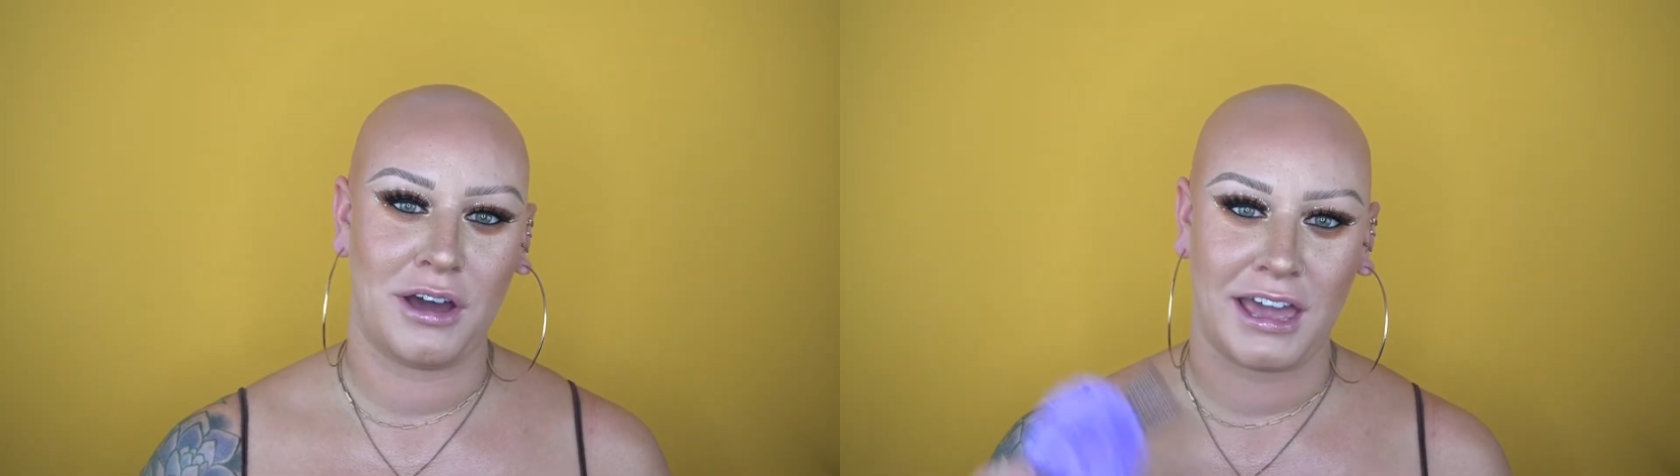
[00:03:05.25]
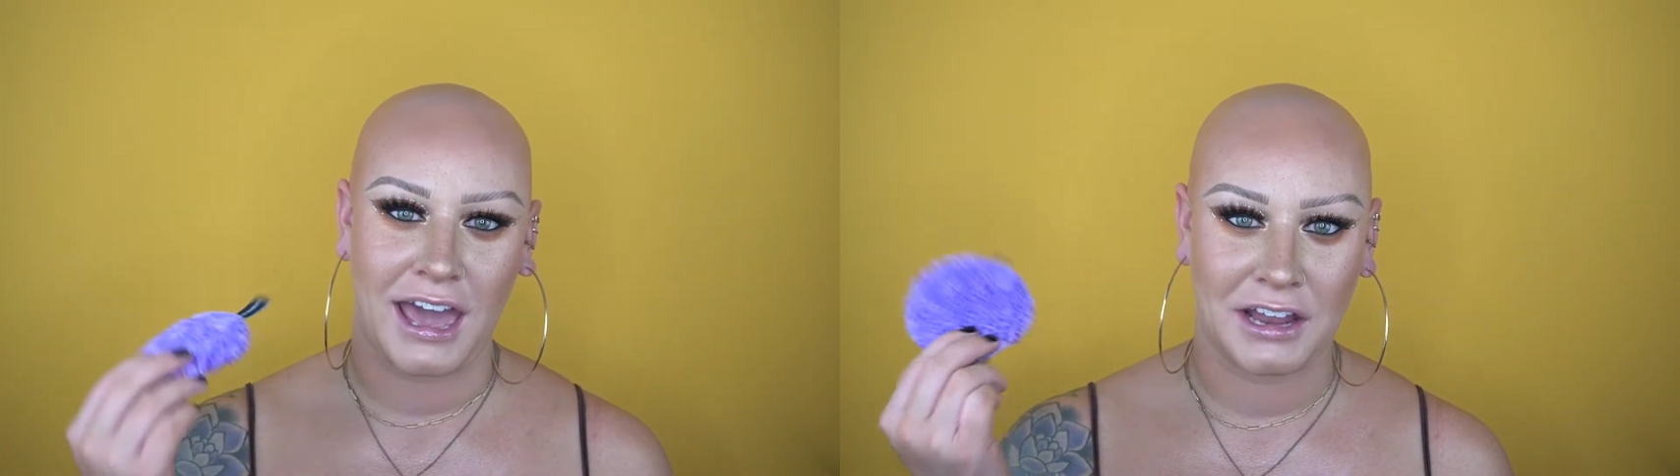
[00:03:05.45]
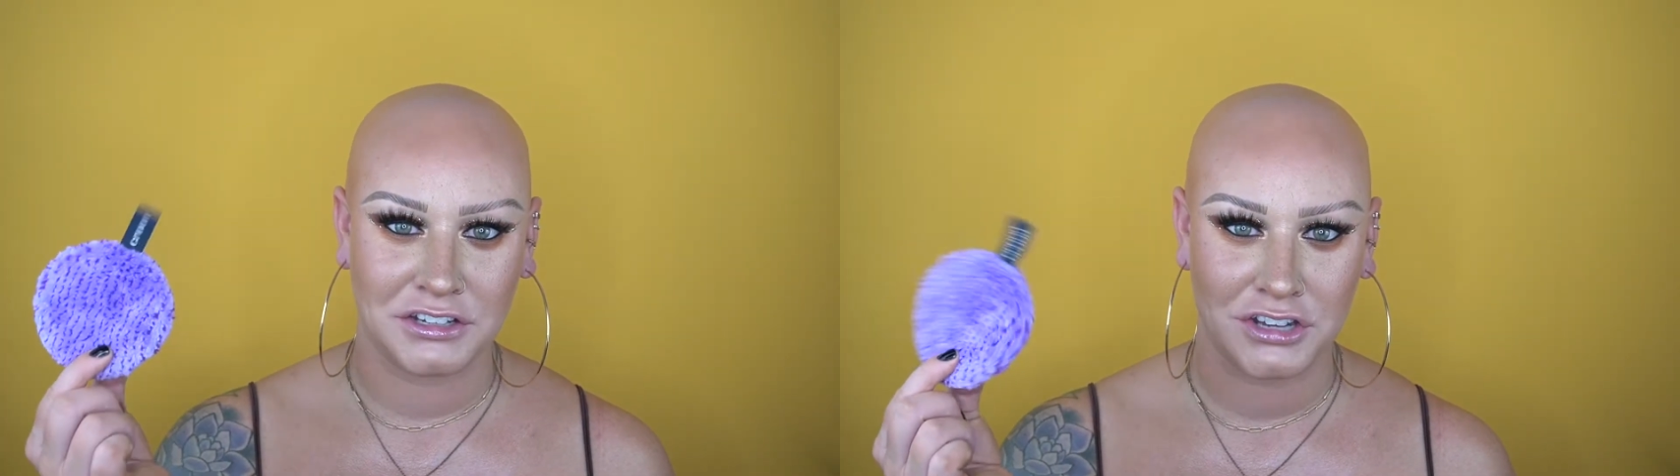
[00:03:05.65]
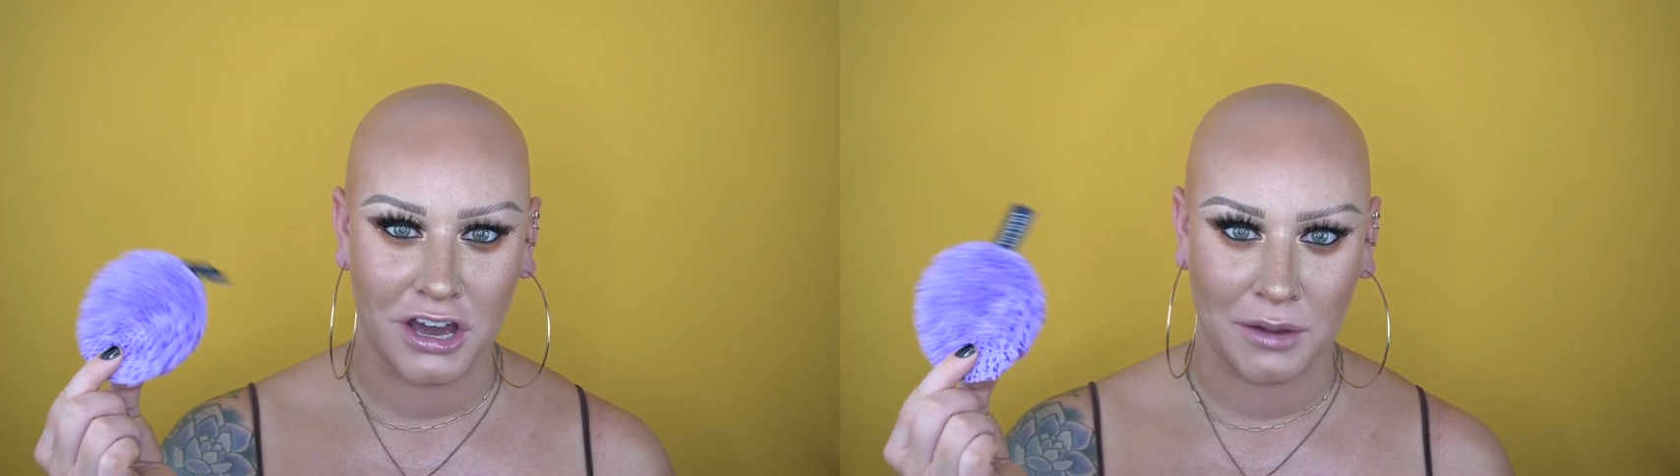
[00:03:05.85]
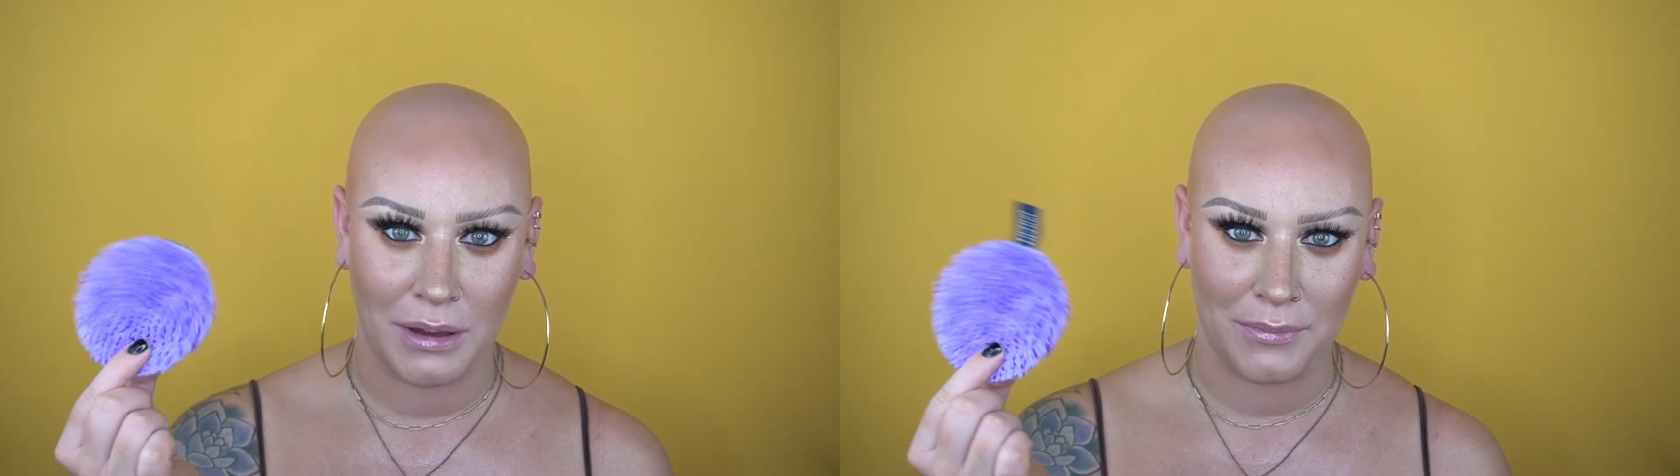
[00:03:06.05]
I had to
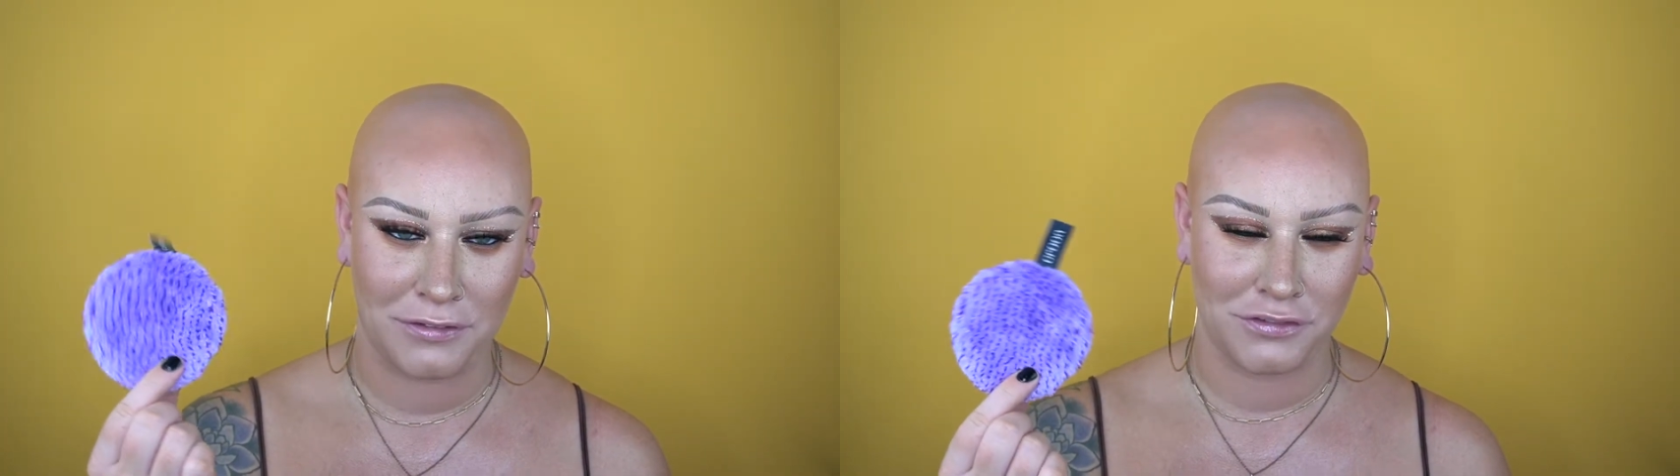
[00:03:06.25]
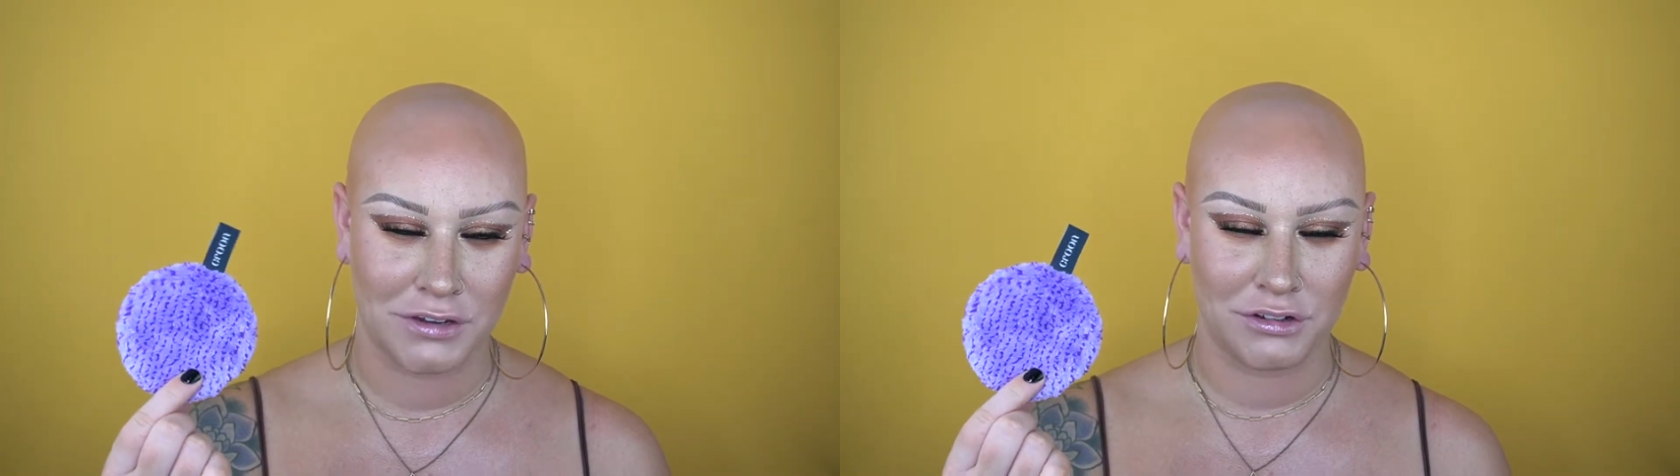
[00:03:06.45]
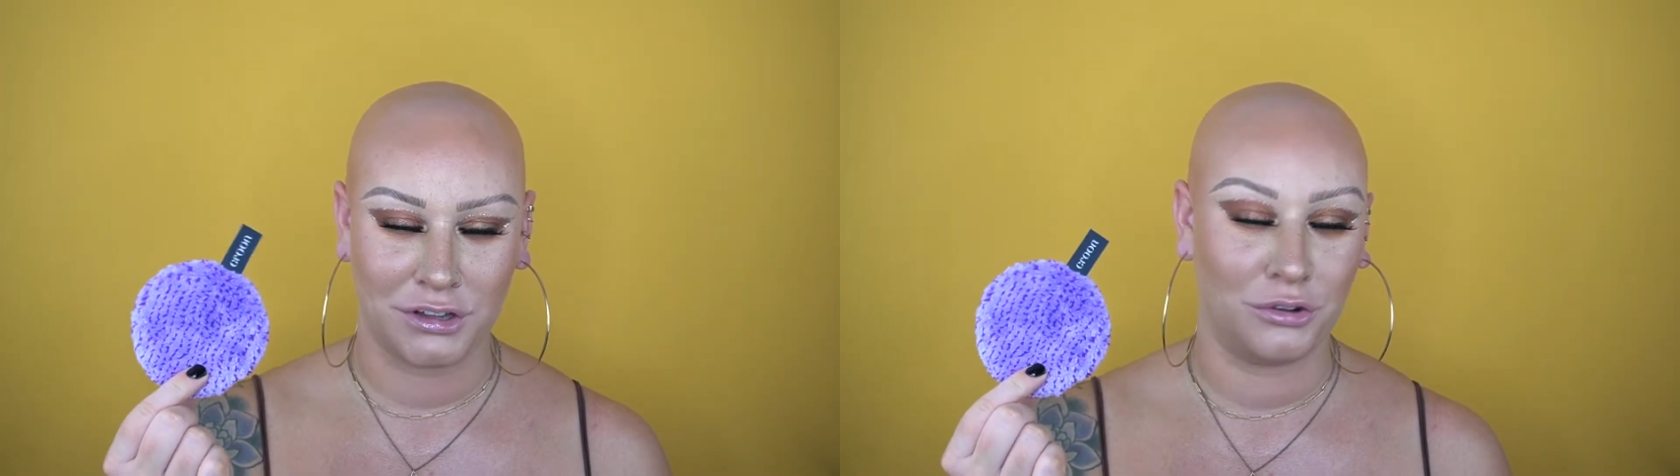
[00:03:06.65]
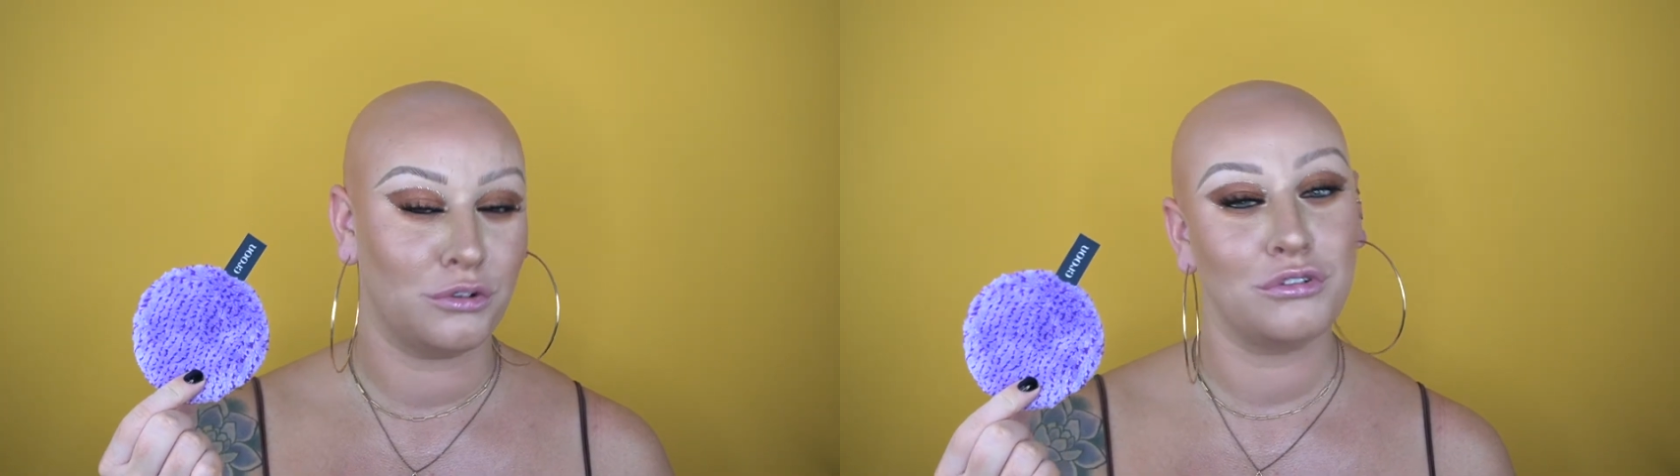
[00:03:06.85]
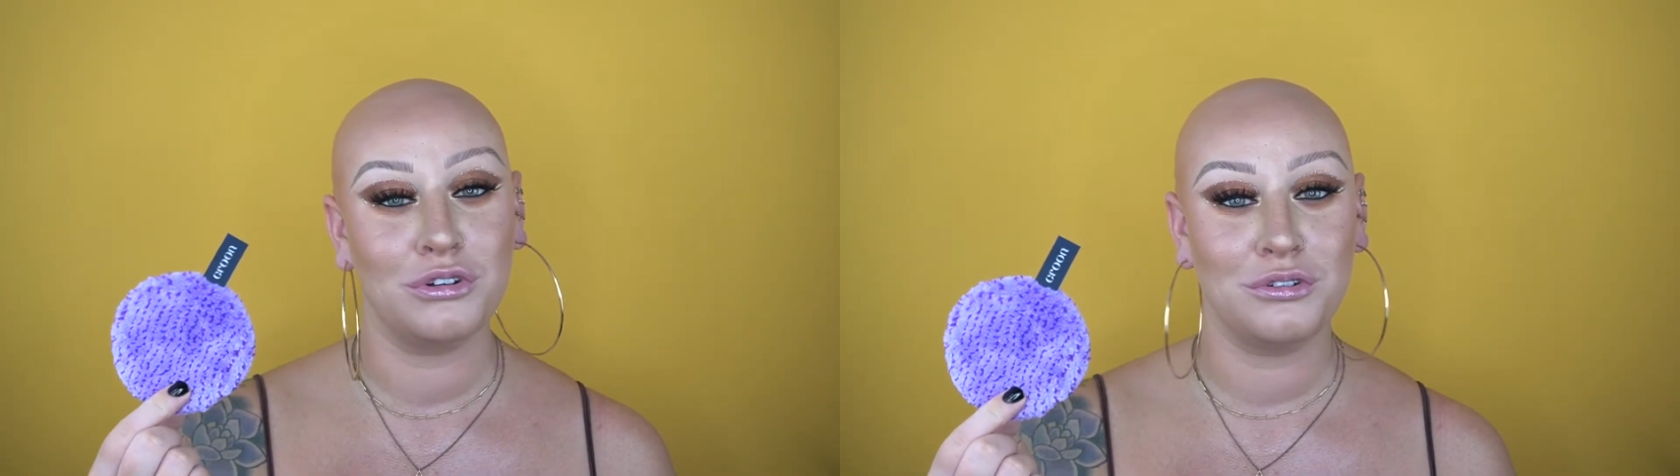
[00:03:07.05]
talk about my favorite little
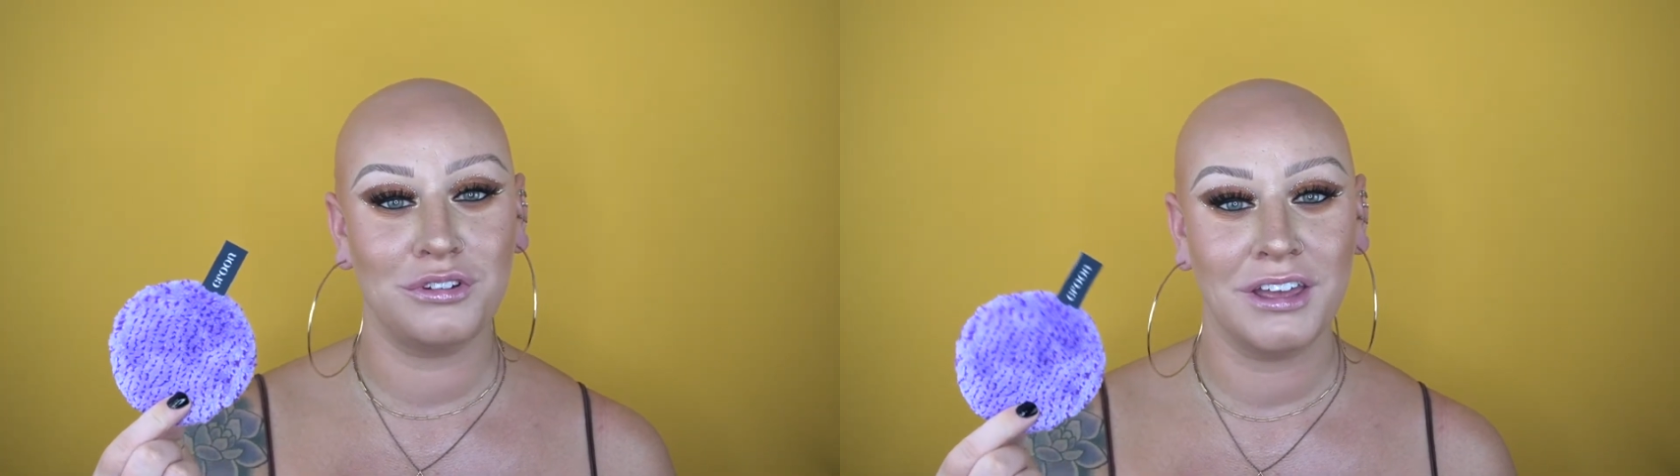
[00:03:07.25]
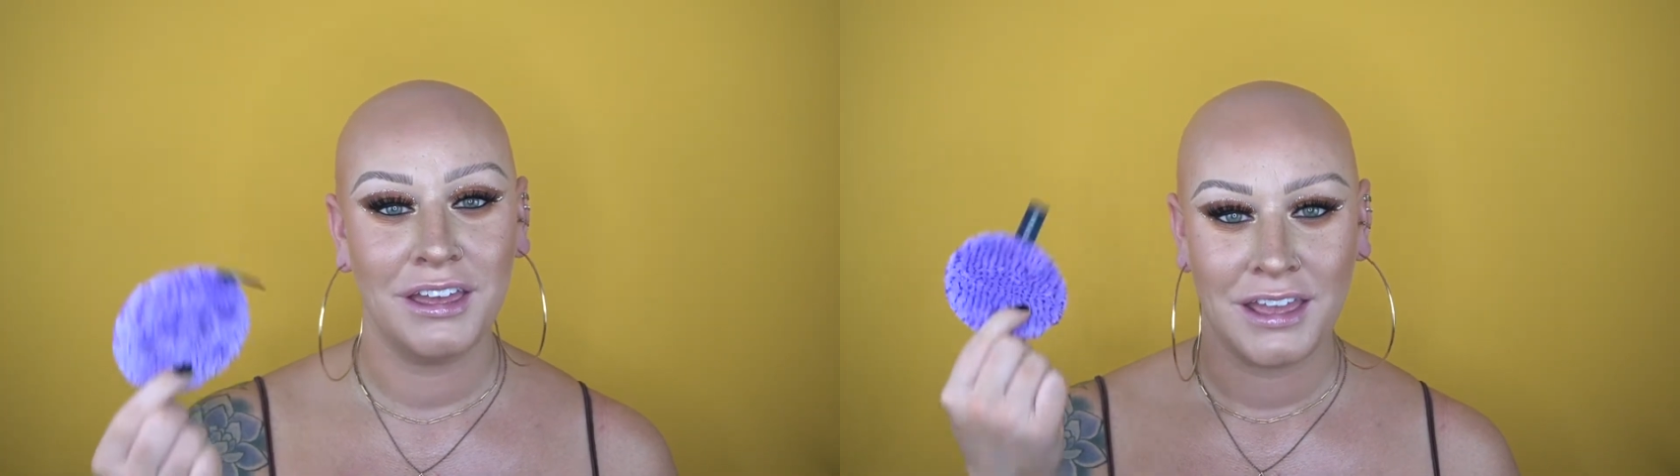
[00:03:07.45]
croon.